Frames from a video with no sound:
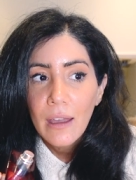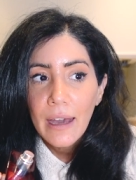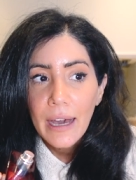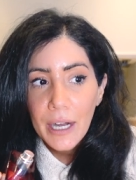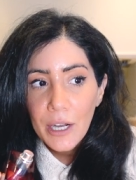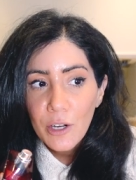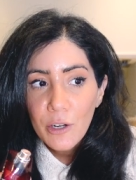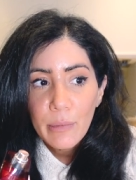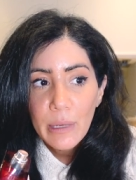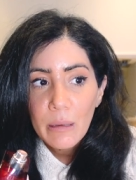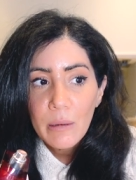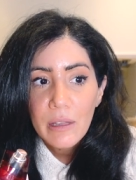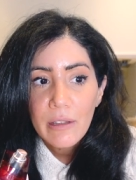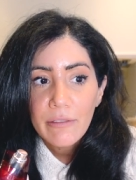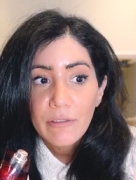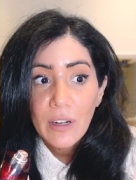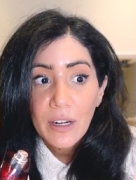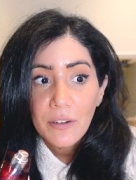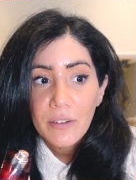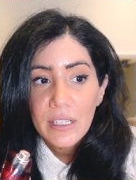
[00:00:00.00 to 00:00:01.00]
don't know, maybe the
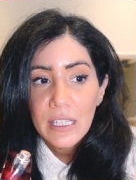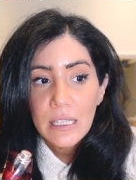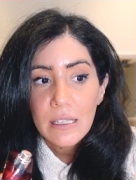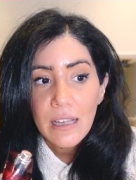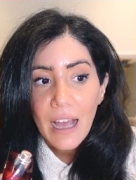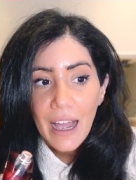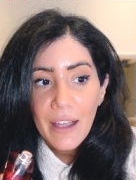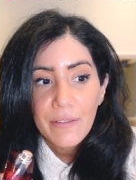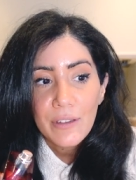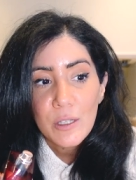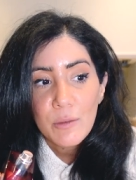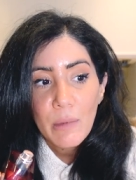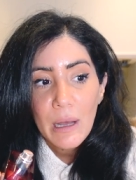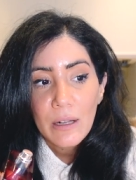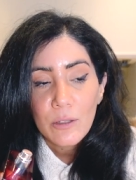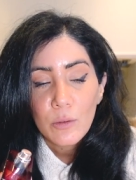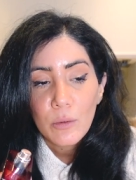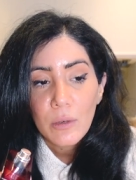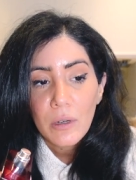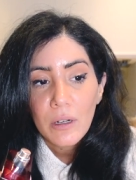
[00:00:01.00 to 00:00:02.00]
fragrances I've
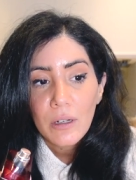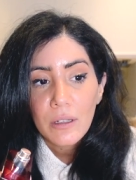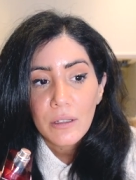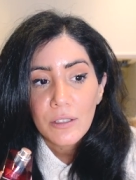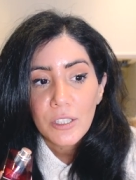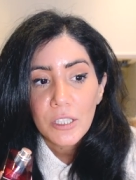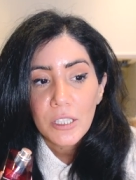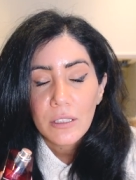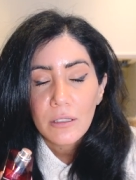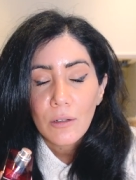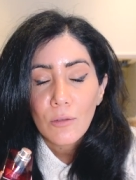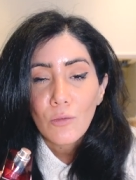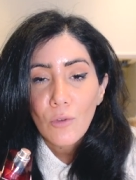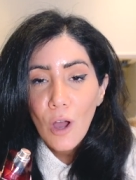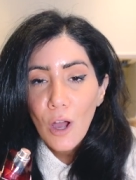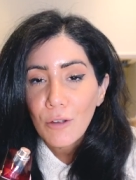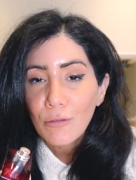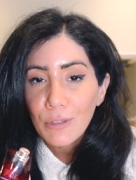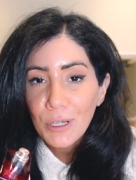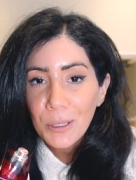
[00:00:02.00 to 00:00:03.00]
smelled were just the
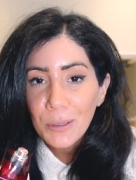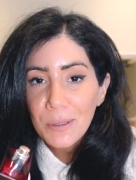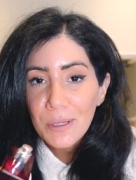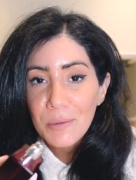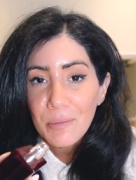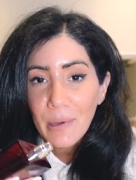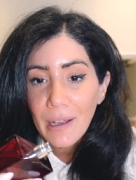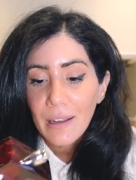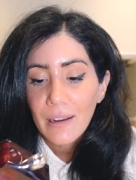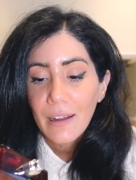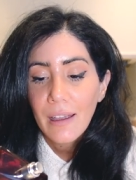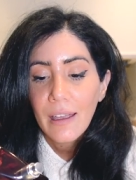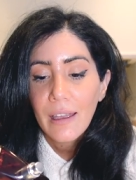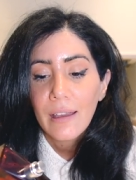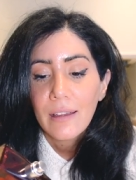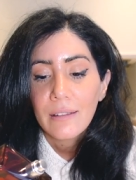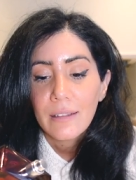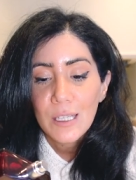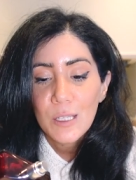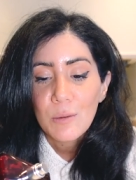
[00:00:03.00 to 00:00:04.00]
wrong rose, but
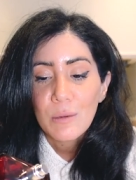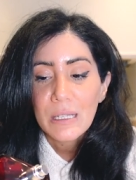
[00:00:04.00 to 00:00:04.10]
this